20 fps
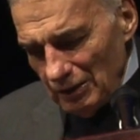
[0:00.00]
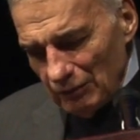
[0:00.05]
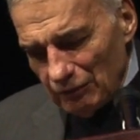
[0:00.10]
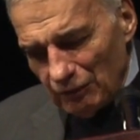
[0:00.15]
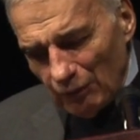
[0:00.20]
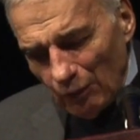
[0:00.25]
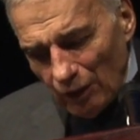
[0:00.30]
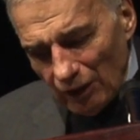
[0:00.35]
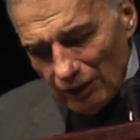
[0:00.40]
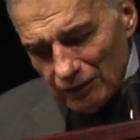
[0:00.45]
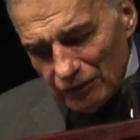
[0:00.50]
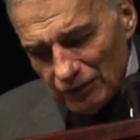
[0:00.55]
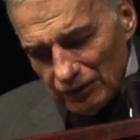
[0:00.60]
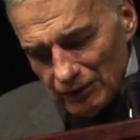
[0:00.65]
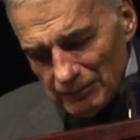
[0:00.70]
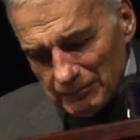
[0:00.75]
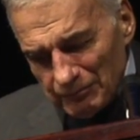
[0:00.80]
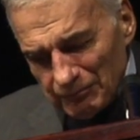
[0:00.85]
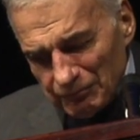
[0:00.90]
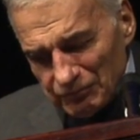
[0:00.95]

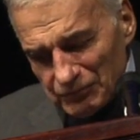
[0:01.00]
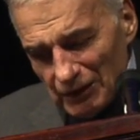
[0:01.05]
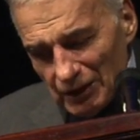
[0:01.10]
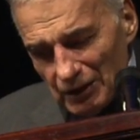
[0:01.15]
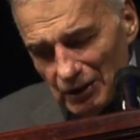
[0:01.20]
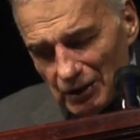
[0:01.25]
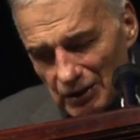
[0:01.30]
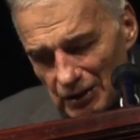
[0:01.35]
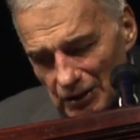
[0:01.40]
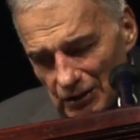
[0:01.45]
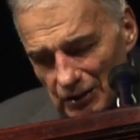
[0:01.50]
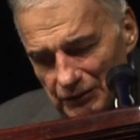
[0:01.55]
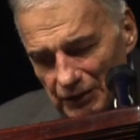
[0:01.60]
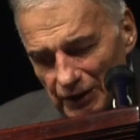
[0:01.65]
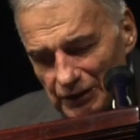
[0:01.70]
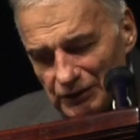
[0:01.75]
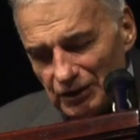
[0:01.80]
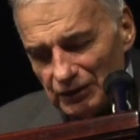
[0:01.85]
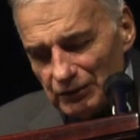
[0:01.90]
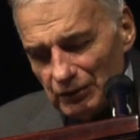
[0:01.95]
Fourth,
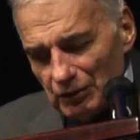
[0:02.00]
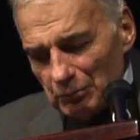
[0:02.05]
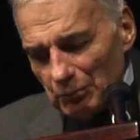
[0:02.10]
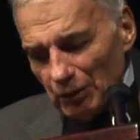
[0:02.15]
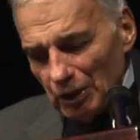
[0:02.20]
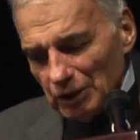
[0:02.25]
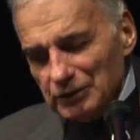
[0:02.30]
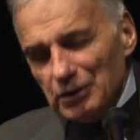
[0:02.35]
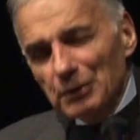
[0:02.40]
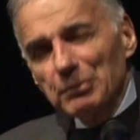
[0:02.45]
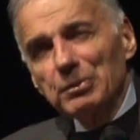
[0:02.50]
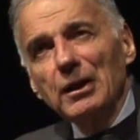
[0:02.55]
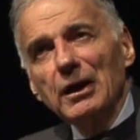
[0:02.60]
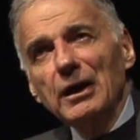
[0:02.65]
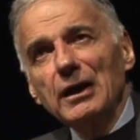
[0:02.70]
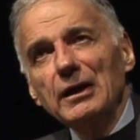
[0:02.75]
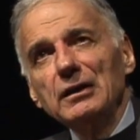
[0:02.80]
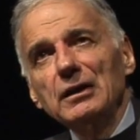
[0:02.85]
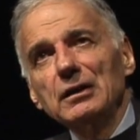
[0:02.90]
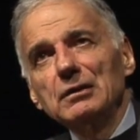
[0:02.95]
we need to
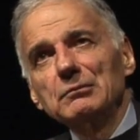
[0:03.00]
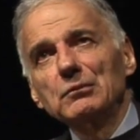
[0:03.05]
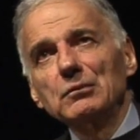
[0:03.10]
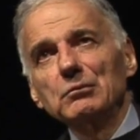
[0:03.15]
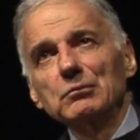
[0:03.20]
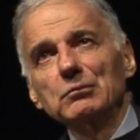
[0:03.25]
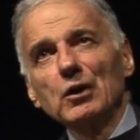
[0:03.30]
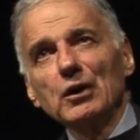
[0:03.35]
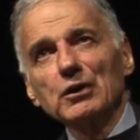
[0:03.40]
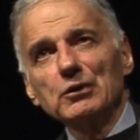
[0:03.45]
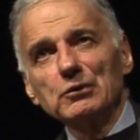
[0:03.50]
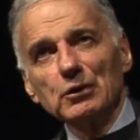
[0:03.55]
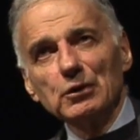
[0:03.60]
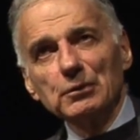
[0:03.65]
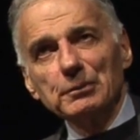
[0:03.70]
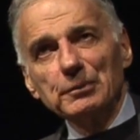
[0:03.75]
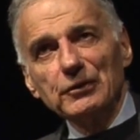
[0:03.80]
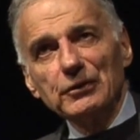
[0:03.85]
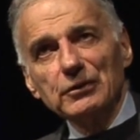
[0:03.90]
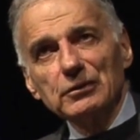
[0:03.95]
multiply more
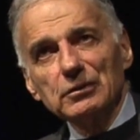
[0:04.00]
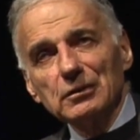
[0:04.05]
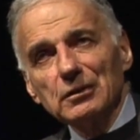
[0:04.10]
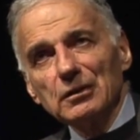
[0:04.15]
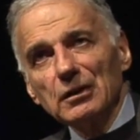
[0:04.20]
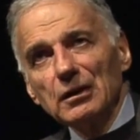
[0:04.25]
groups.